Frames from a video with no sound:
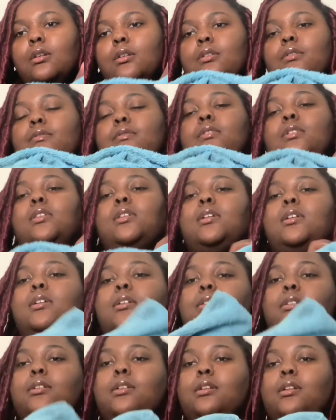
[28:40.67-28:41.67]
Really,
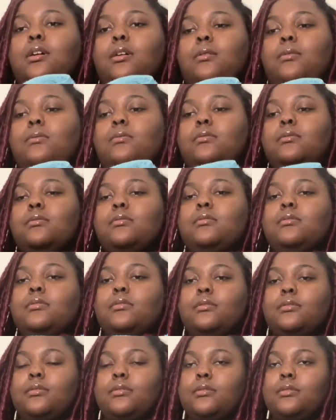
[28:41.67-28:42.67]
you know,
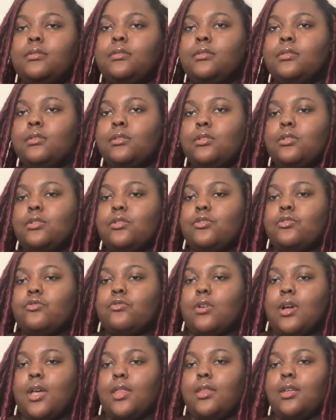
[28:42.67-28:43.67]

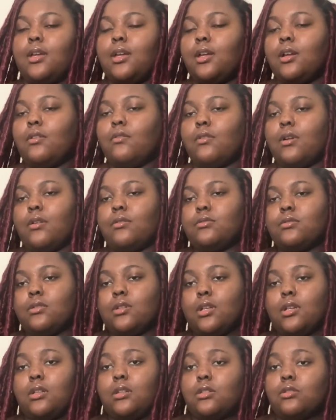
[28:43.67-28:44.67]
dry that hair out so that it
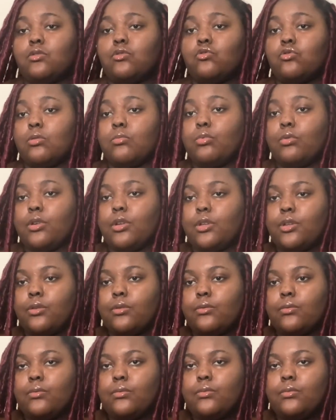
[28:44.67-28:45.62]
doesn't drip on you.